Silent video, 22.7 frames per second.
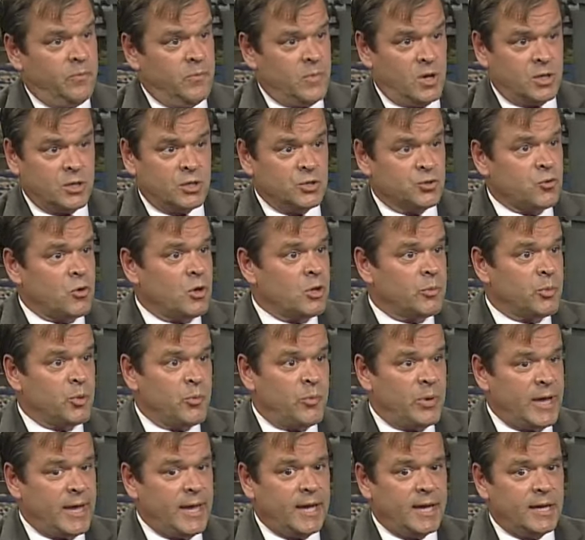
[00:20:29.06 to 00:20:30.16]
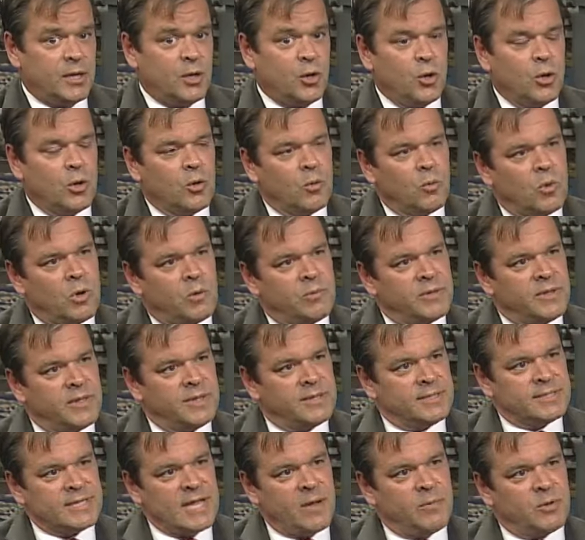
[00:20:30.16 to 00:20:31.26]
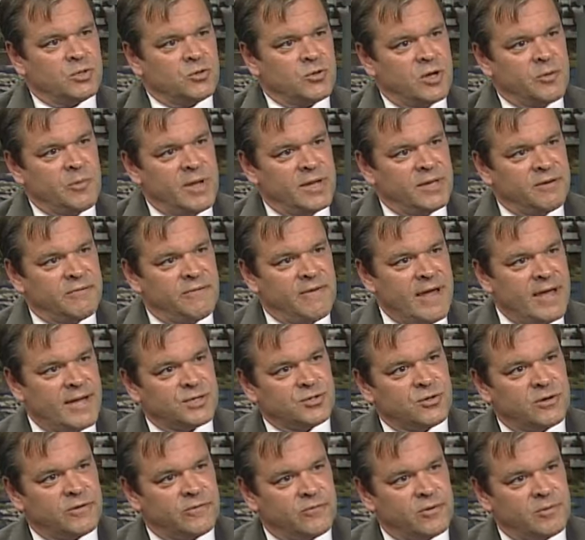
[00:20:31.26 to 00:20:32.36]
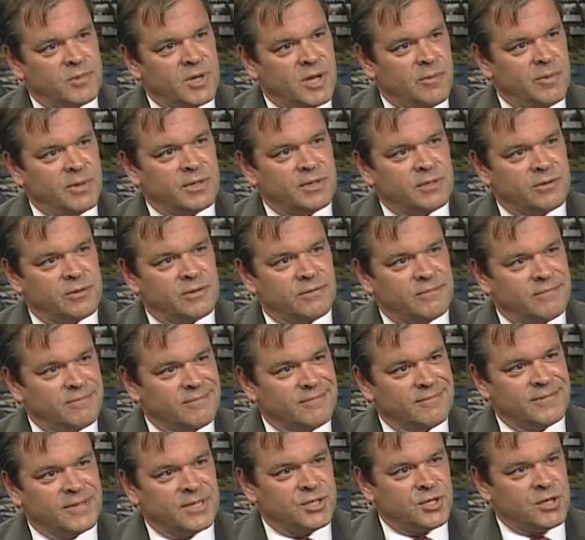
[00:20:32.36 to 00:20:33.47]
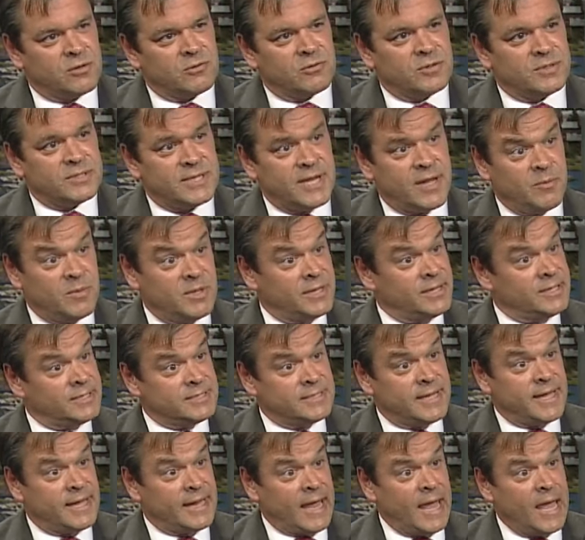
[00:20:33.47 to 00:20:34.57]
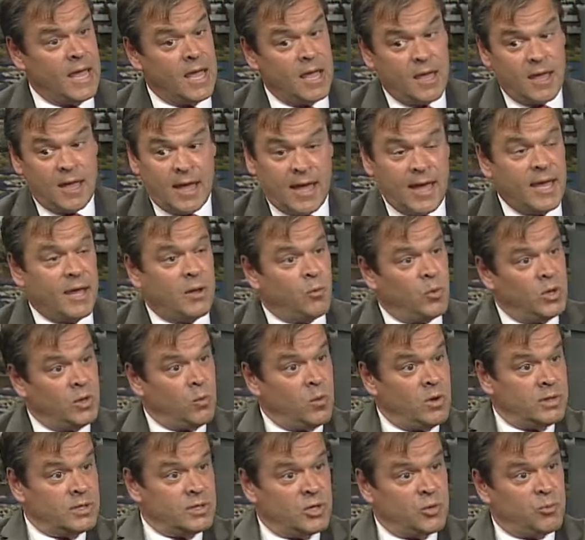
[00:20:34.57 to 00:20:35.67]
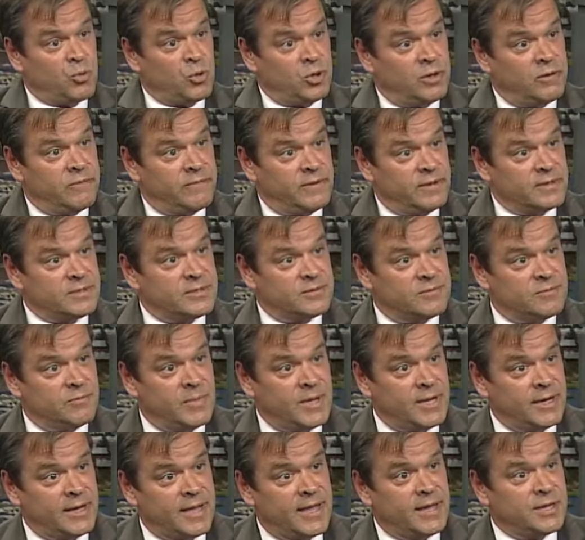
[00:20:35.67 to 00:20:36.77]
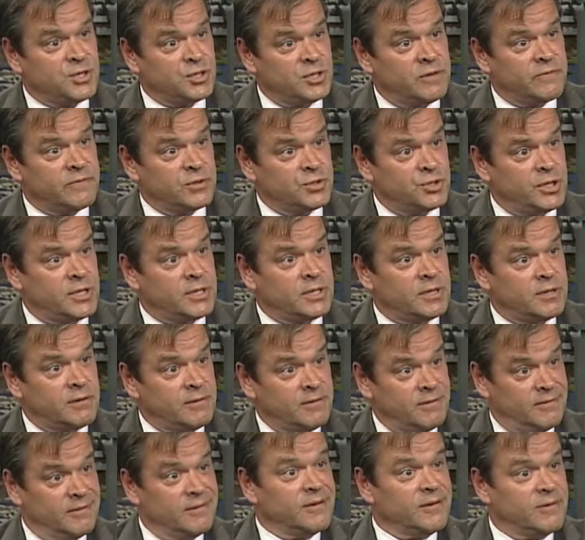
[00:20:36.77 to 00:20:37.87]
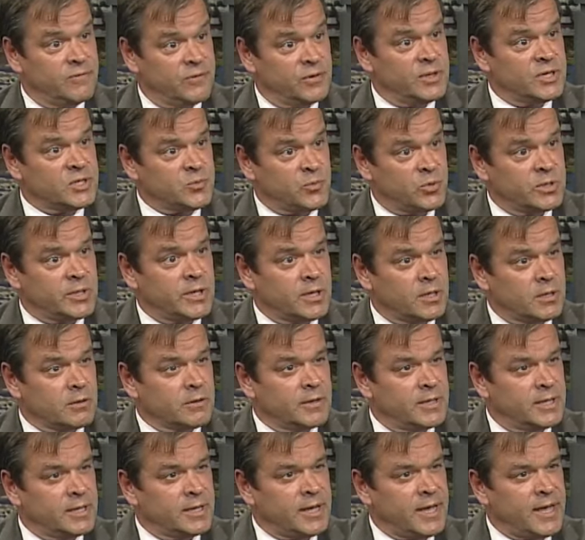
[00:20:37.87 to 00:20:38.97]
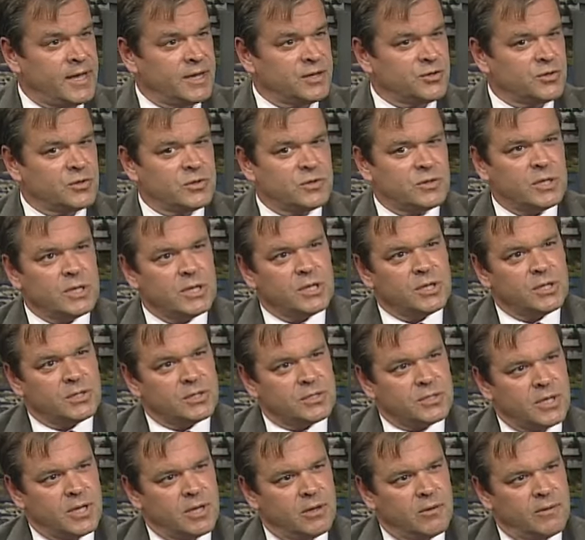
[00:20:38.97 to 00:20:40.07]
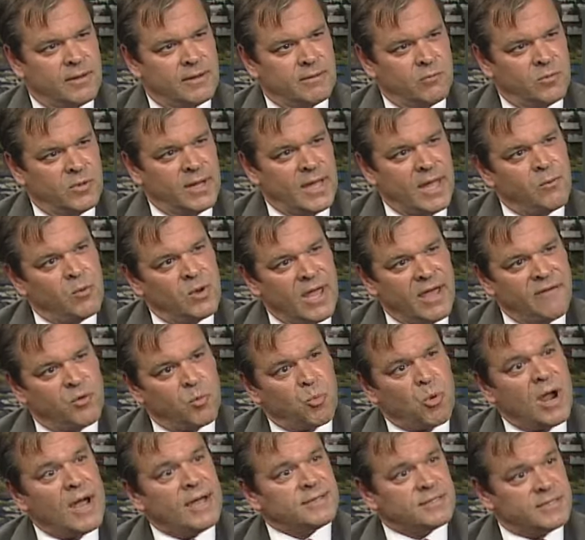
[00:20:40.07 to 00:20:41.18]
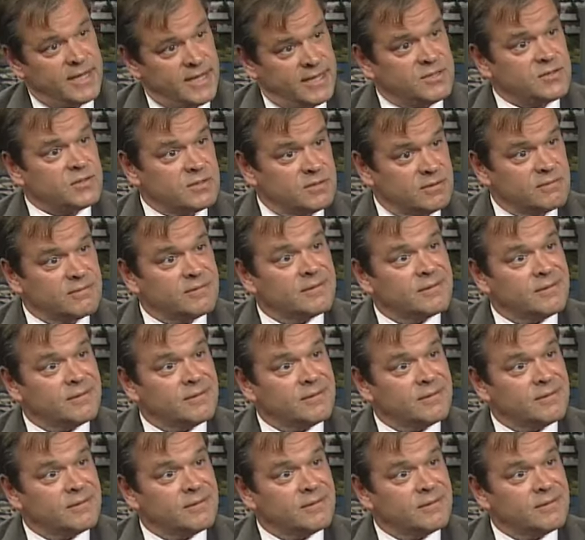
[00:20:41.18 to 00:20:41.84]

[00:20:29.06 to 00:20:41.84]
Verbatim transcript: uncontrollable pain, what would then stop a drug manufacturer from coming to the General Assembly and saying, hey, we want to approve this medication in Virginia for this particular indication? So uh, we, we have a process